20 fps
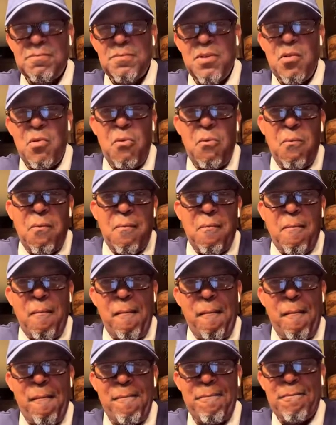Spring.
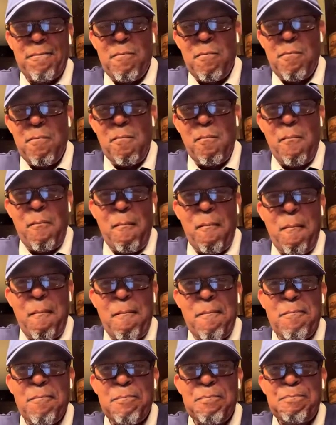I'm gonna
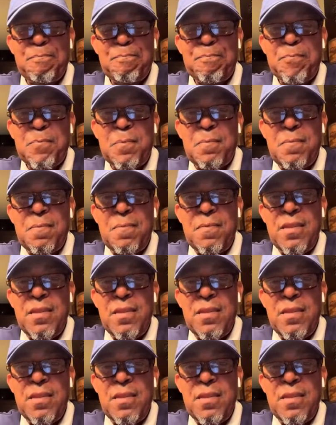figure that out.